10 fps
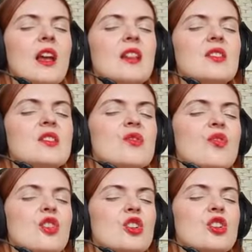and this
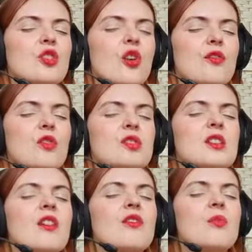vision of
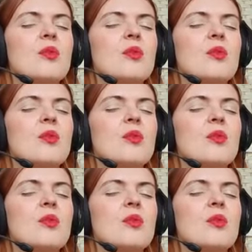yourself